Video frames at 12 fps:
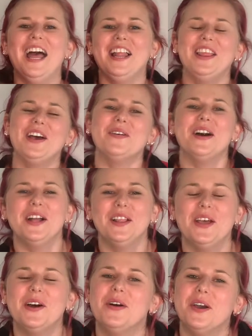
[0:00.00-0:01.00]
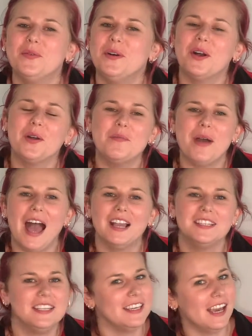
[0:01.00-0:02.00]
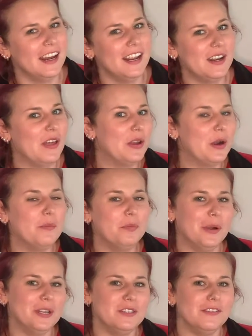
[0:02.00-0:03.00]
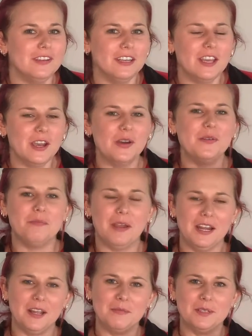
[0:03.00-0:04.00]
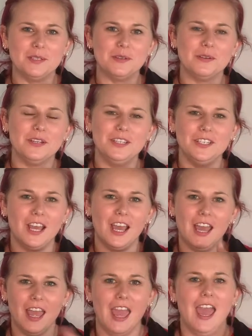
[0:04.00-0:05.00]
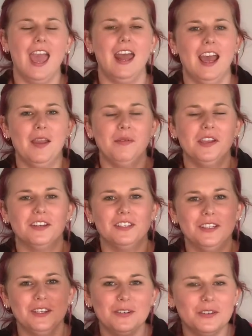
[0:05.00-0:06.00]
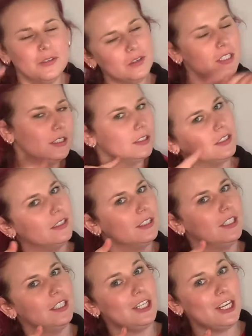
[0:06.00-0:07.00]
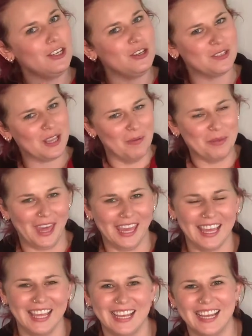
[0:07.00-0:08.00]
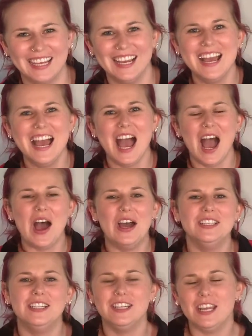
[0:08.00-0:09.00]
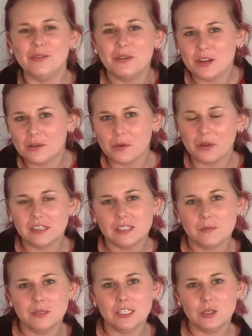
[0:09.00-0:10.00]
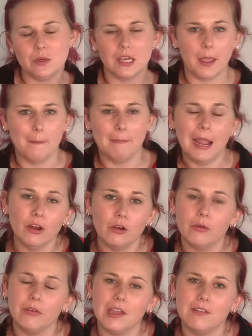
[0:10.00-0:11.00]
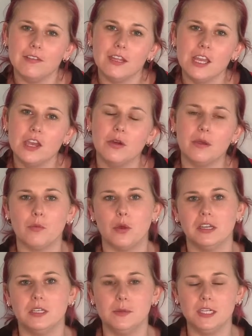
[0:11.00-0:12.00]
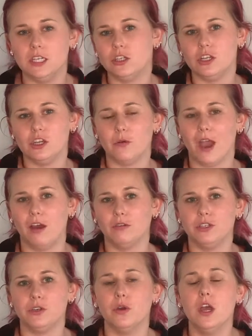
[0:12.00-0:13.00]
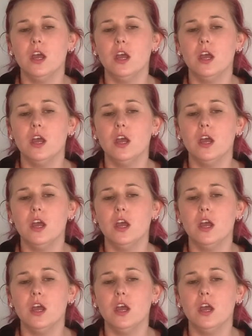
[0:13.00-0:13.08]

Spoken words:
Hello, and welcome back to yet another bridge video. My name is Sarisha, and I'm here to teach you something. Today we are going to be doing a microwave video. I'm going to be teaching you how to